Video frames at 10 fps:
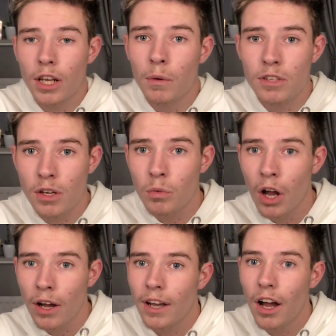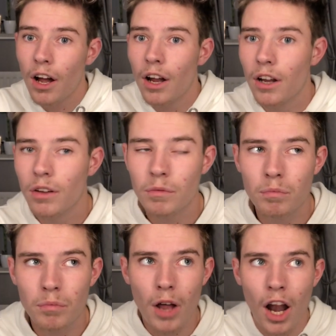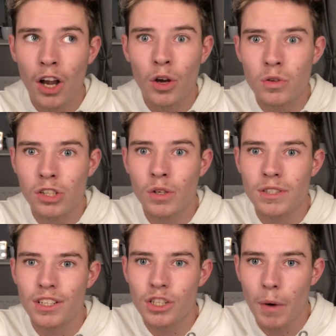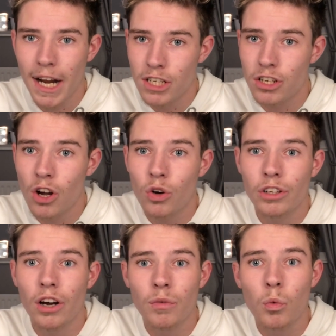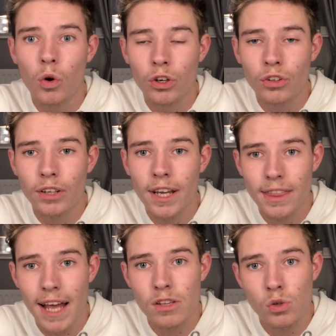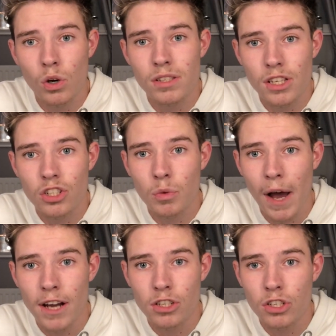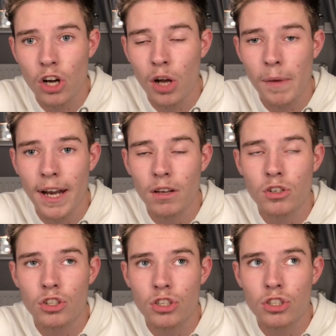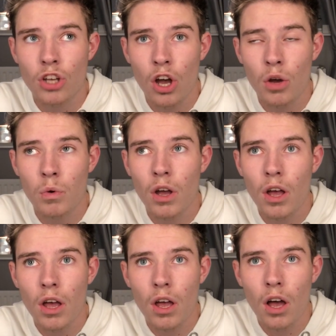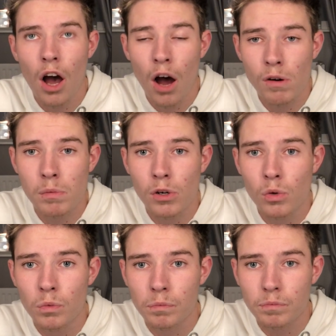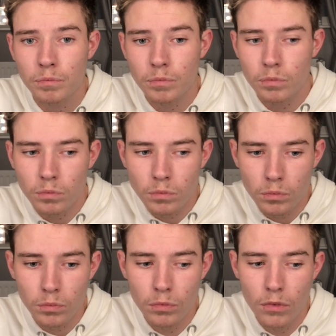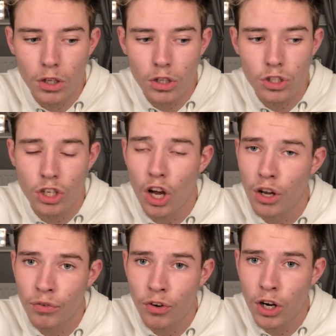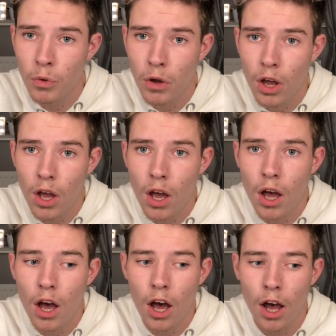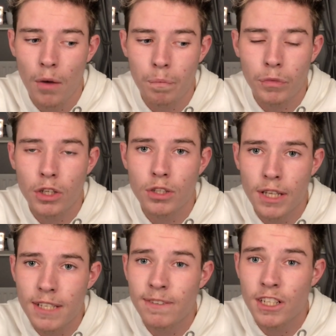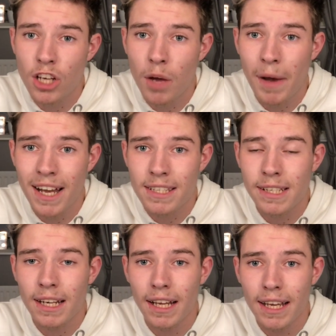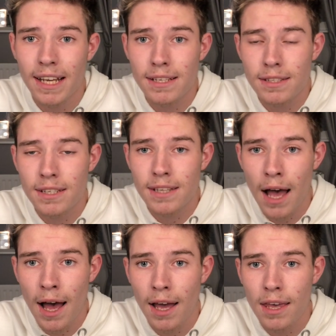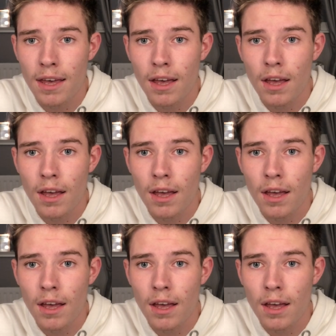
It was a lose-lose situation. I couldn't have won in that sort of situation type, and it was just so horrible to go through. So this video basically is to say,